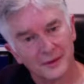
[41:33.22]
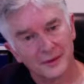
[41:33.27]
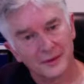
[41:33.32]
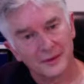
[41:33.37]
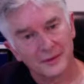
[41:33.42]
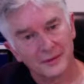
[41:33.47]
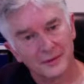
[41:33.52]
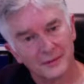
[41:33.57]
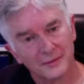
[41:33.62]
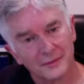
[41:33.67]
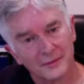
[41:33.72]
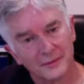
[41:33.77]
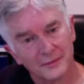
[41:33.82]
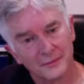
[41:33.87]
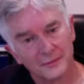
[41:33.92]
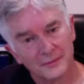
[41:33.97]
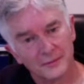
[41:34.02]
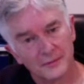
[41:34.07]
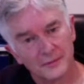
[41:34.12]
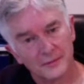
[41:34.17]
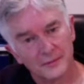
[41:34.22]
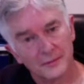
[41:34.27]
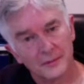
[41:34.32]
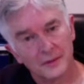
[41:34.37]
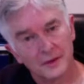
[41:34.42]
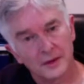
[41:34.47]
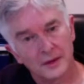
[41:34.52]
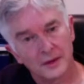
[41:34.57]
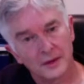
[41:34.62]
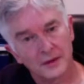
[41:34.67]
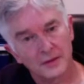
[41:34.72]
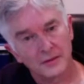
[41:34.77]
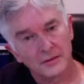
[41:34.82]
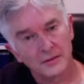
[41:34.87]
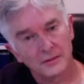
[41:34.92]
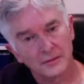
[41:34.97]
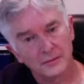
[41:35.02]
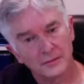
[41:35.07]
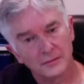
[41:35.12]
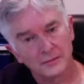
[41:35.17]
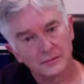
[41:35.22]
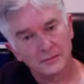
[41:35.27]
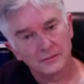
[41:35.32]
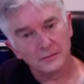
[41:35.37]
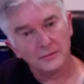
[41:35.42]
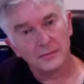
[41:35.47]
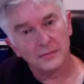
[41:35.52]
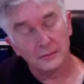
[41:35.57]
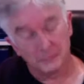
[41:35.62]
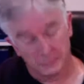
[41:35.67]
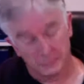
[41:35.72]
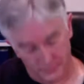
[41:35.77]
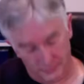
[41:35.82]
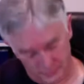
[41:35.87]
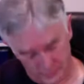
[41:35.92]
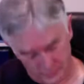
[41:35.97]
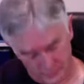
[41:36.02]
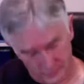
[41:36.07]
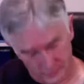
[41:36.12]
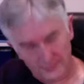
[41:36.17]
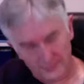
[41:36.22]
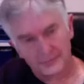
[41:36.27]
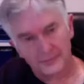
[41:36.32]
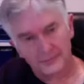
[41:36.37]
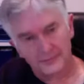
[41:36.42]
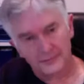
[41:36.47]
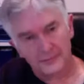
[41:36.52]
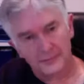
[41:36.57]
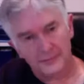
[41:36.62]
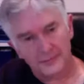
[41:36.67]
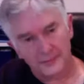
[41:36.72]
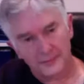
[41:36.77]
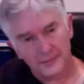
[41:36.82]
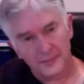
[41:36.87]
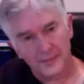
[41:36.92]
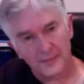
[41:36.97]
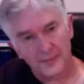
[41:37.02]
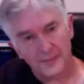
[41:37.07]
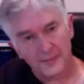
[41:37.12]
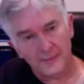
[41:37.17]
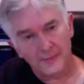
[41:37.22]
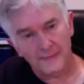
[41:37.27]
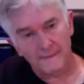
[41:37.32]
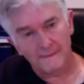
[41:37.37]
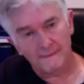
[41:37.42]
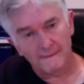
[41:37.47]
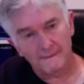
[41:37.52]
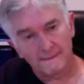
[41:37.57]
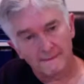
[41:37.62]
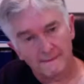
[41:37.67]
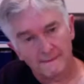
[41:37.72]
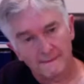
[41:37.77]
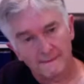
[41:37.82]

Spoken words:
No words are spoken by the person on screen.